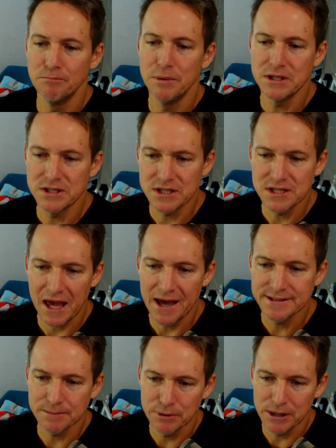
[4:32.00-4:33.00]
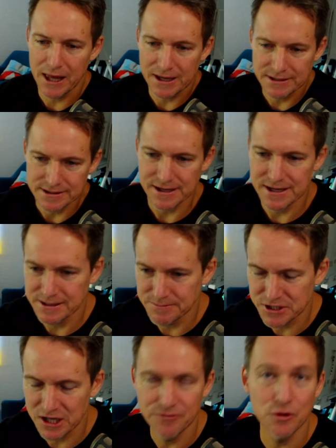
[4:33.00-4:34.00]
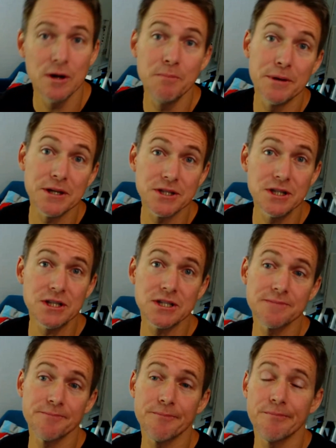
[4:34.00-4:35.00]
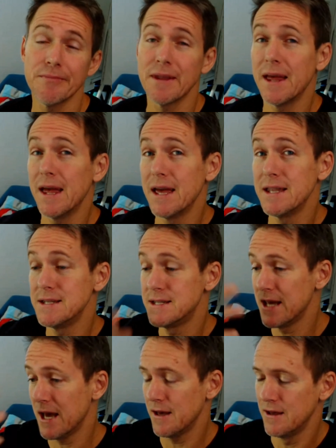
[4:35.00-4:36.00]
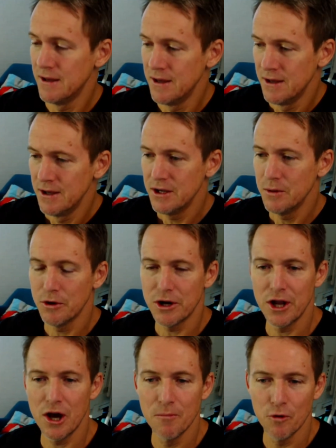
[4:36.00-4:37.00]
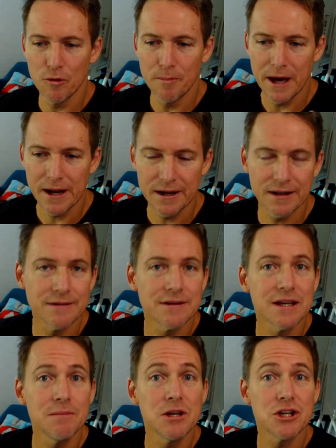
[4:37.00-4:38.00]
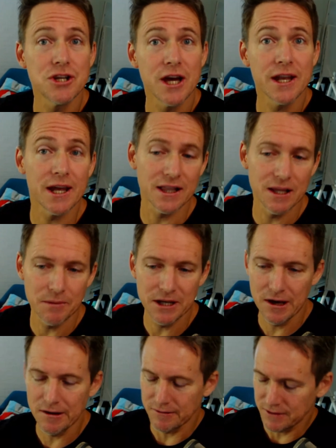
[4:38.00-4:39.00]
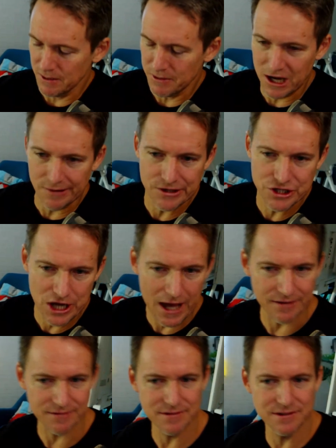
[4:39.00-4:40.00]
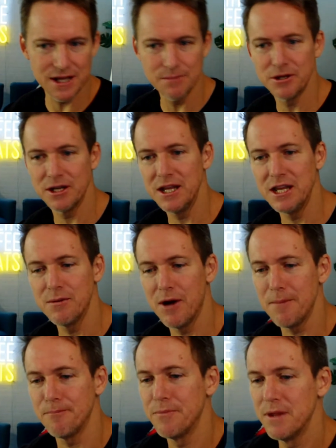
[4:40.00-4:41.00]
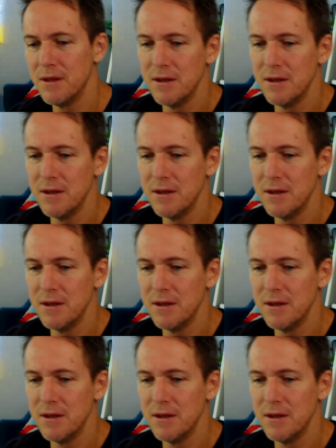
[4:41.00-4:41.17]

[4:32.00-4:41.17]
business exit plan. So if you're in business and you want to know more about it, give me a shout out. Let me know. Let me know in the chat. Deb can hit you up